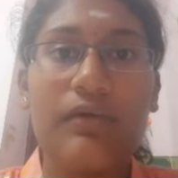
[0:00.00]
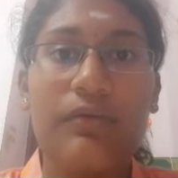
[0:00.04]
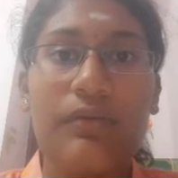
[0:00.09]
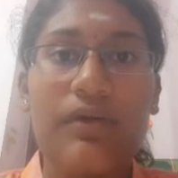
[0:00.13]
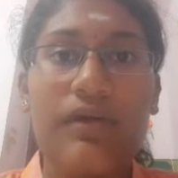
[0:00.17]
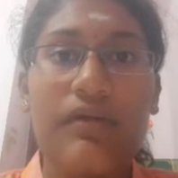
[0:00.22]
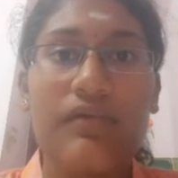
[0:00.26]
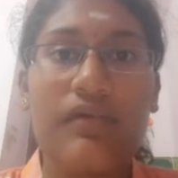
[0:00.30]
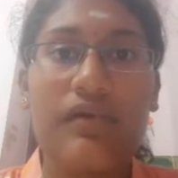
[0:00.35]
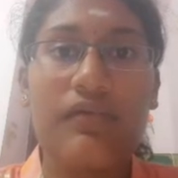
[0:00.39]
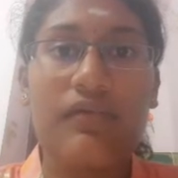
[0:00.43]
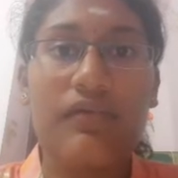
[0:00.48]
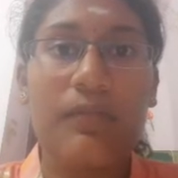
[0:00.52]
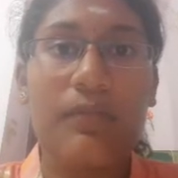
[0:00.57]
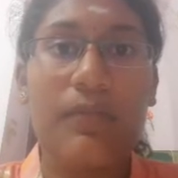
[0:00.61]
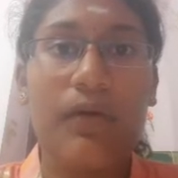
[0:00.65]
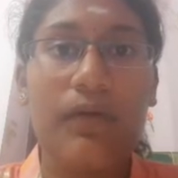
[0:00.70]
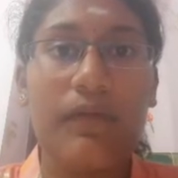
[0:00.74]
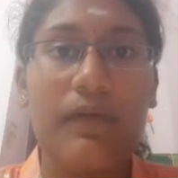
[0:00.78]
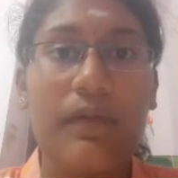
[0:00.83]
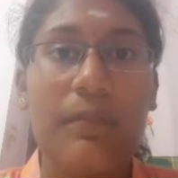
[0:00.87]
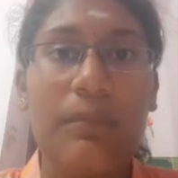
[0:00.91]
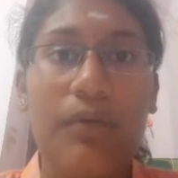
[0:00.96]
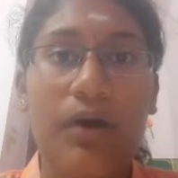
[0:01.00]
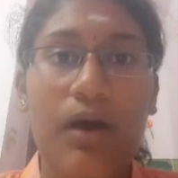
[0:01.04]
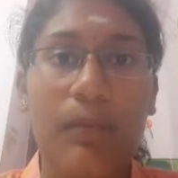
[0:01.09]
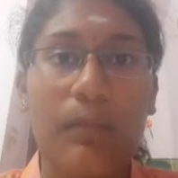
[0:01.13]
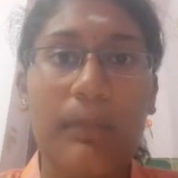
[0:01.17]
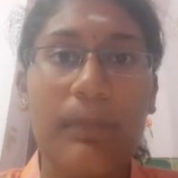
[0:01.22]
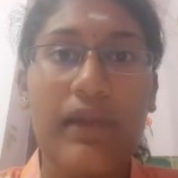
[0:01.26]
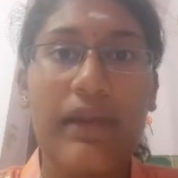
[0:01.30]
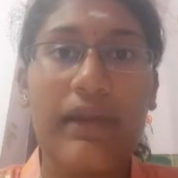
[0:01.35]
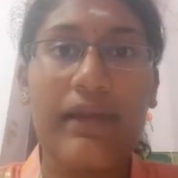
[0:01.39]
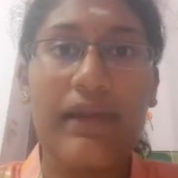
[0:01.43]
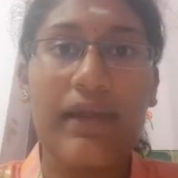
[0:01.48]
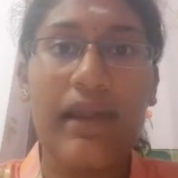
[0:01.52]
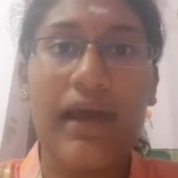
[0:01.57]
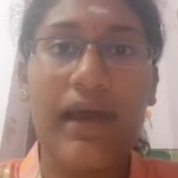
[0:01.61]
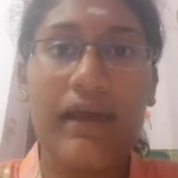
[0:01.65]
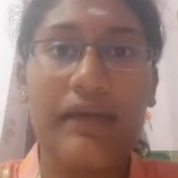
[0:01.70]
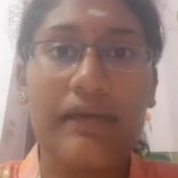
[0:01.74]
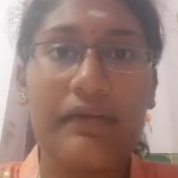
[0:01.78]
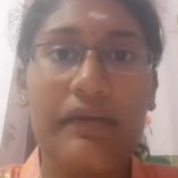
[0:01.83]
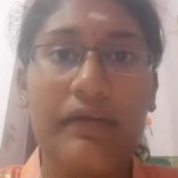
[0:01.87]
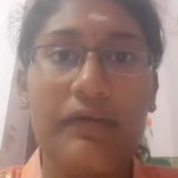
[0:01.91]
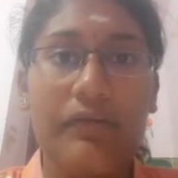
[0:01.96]
to discuss about the popliteal
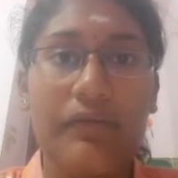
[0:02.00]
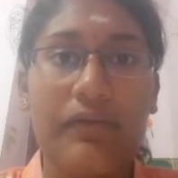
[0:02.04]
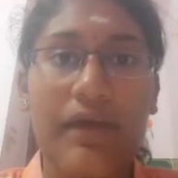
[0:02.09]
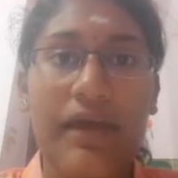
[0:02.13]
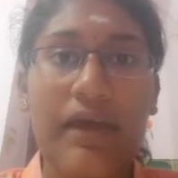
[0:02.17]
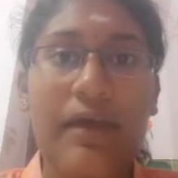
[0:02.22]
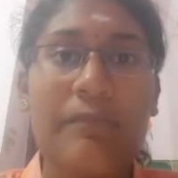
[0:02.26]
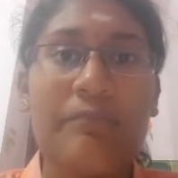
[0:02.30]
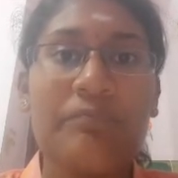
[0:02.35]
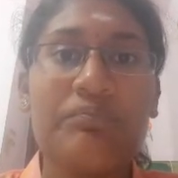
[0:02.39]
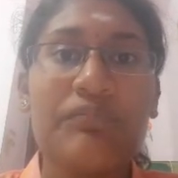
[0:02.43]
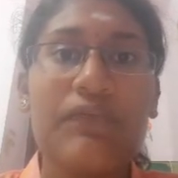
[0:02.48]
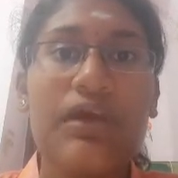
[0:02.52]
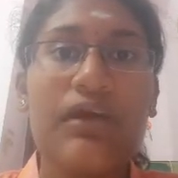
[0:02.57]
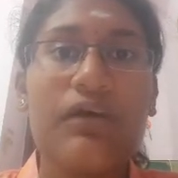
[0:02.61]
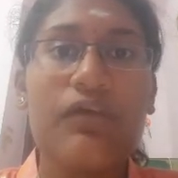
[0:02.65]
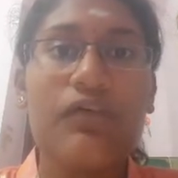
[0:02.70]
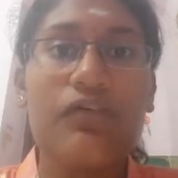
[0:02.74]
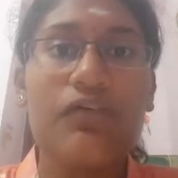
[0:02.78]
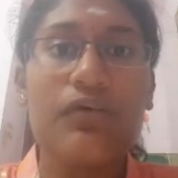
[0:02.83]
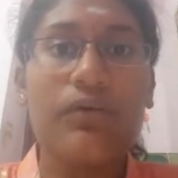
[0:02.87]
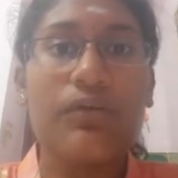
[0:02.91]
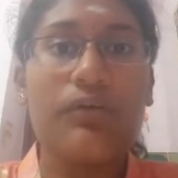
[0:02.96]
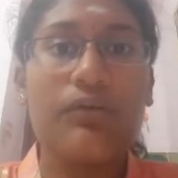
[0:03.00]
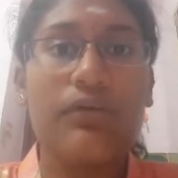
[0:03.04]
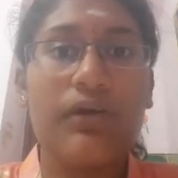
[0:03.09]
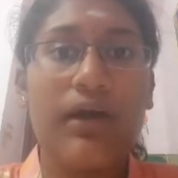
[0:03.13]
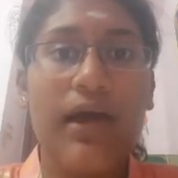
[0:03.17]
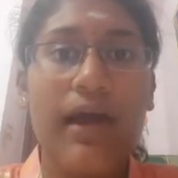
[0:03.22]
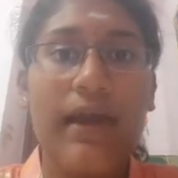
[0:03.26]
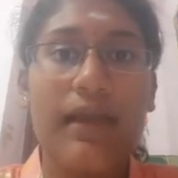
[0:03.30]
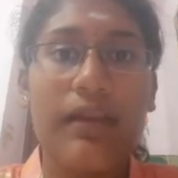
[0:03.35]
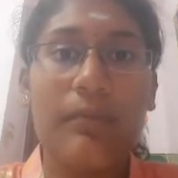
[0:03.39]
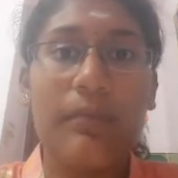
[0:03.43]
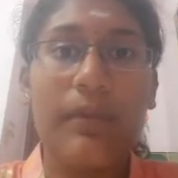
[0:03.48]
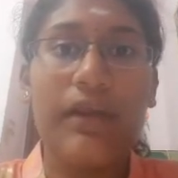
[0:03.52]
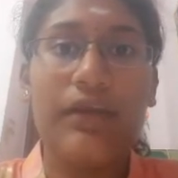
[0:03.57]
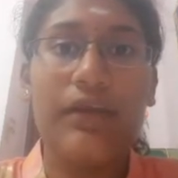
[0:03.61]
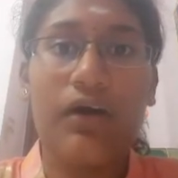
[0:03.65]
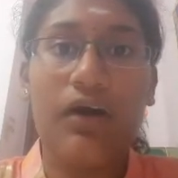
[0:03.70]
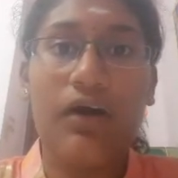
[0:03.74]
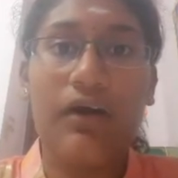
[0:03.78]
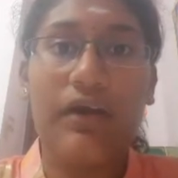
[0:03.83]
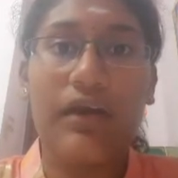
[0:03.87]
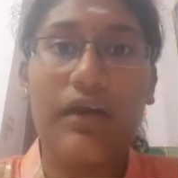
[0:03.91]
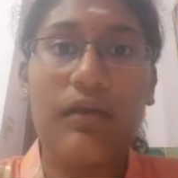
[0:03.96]
artery today. So I will be
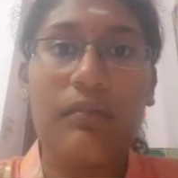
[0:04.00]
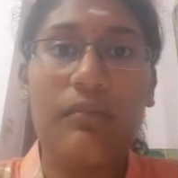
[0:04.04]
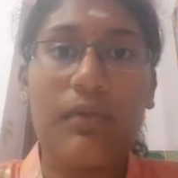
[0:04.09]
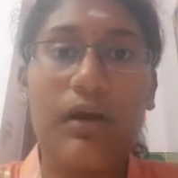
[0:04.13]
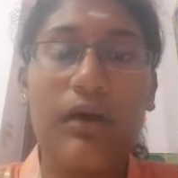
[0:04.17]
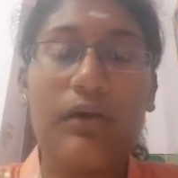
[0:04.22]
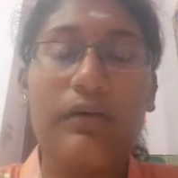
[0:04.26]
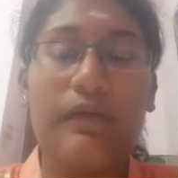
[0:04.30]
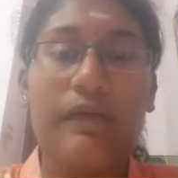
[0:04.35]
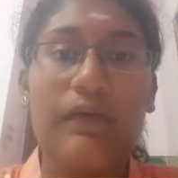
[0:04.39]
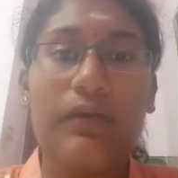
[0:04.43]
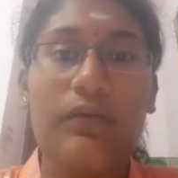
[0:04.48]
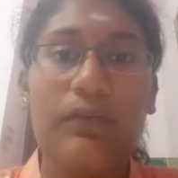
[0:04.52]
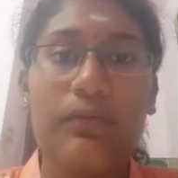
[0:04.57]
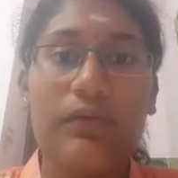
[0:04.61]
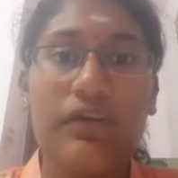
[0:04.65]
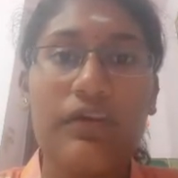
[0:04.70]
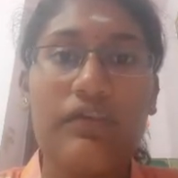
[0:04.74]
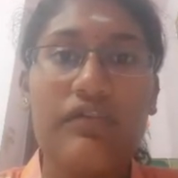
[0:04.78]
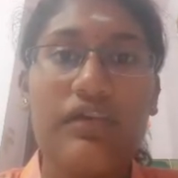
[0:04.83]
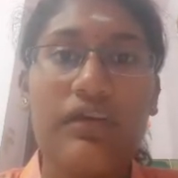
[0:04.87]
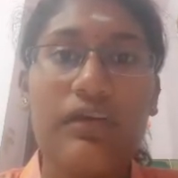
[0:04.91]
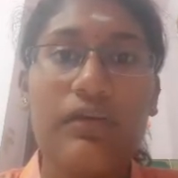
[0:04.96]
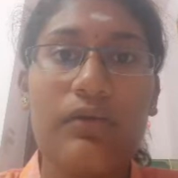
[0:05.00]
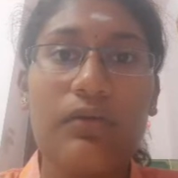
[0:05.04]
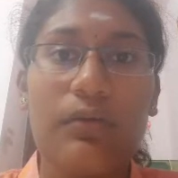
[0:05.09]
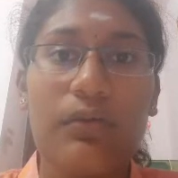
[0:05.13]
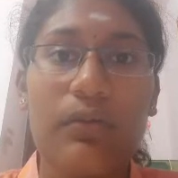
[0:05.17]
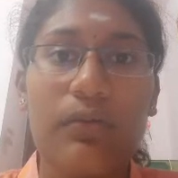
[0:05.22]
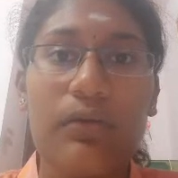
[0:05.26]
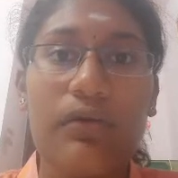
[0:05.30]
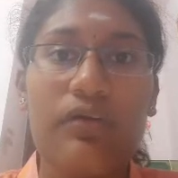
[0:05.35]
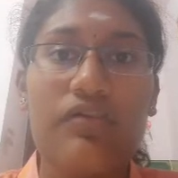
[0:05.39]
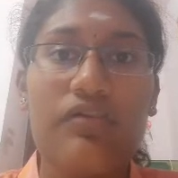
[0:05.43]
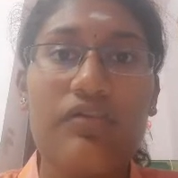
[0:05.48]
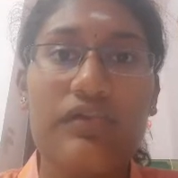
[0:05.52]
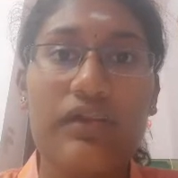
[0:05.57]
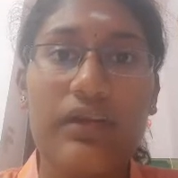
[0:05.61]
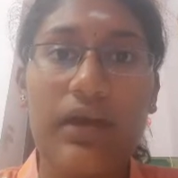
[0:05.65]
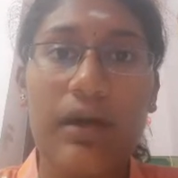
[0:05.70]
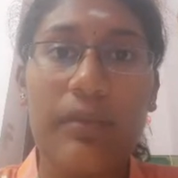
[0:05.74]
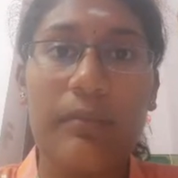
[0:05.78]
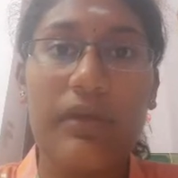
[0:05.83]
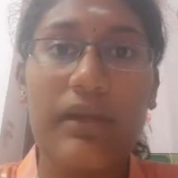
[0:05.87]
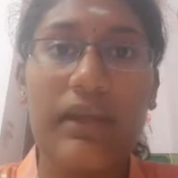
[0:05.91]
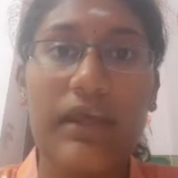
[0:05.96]
talking about the origin, course,
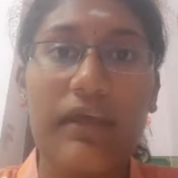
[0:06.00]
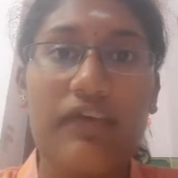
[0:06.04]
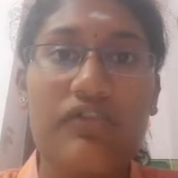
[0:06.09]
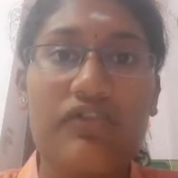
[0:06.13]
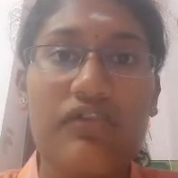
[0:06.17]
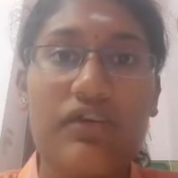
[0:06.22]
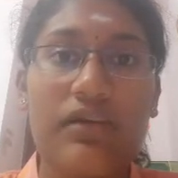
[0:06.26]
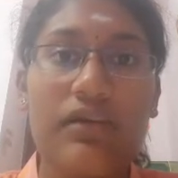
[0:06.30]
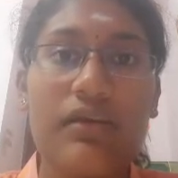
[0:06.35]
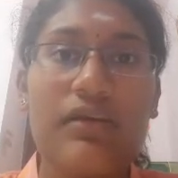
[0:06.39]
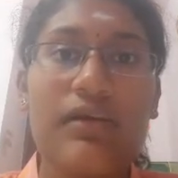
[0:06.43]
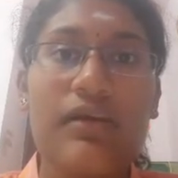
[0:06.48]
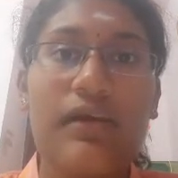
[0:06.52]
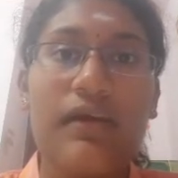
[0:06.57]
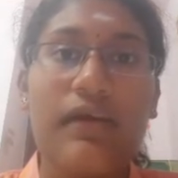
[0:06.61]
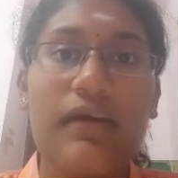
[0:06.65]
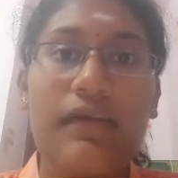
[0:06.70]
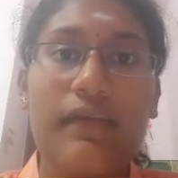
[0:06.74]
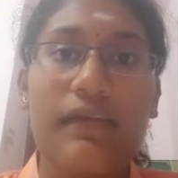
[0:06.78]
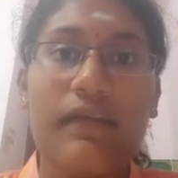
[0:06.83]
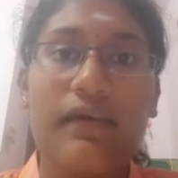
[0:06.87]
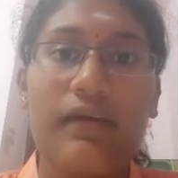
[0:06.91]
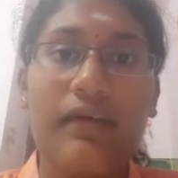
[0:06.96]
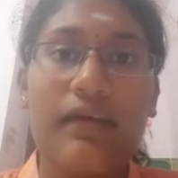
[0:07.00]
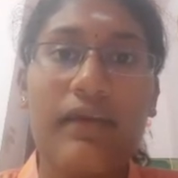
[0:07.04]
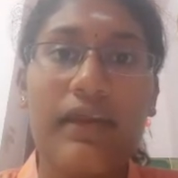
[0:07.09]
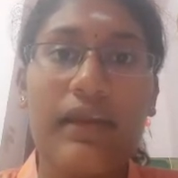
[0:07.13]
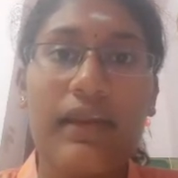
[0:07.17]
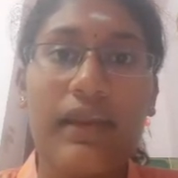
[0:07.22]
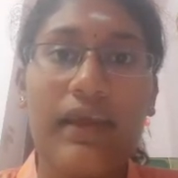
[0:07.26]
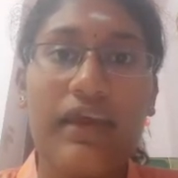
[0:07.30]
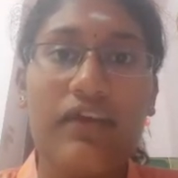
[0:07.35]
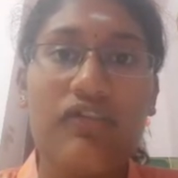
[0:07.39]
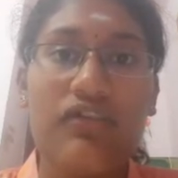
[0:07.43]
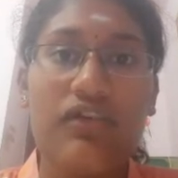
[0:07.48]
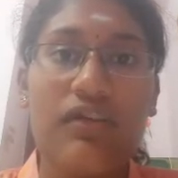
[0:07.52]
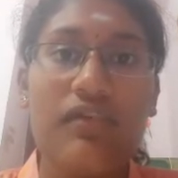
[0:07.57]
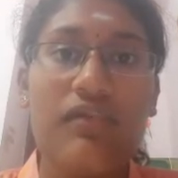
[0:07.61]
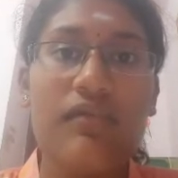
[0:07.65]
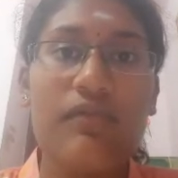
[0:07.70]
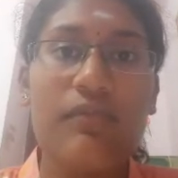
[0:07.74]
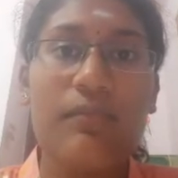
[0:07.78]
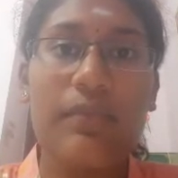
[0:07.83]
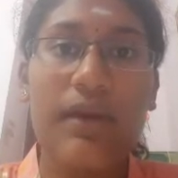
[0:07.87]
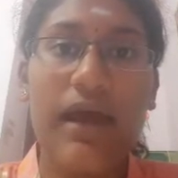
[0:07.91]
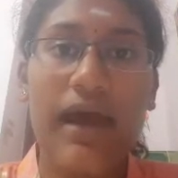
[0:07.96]
termination, the
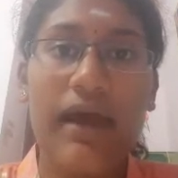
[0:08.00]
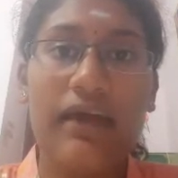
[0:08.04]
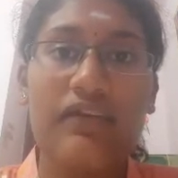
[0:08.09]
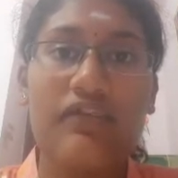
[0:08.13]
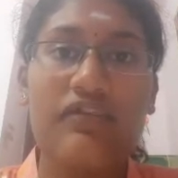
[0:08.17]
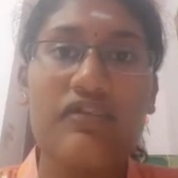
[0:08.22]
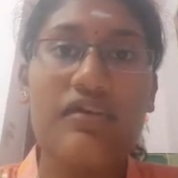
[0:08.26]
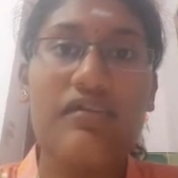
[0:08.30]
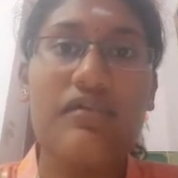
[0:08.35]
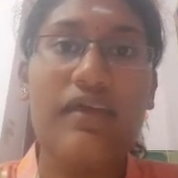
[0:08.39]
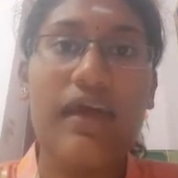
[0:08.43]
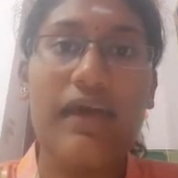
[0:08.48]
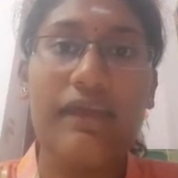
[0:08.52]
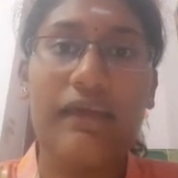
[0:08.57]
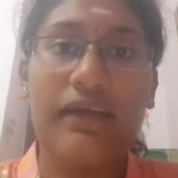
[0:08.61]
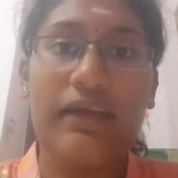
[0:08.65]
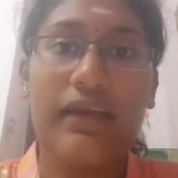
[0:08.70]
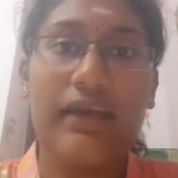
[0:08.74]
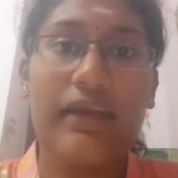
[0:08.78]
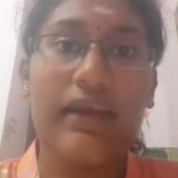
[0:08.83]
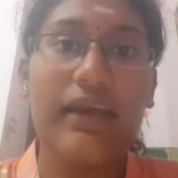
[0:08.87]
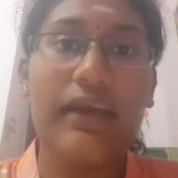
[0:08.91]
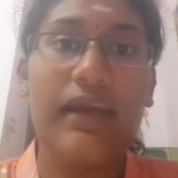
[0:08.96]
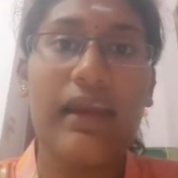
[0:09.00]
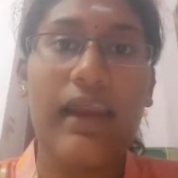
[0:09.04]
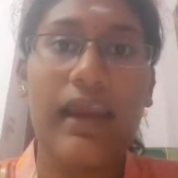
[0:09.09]
relations, branches and the clinical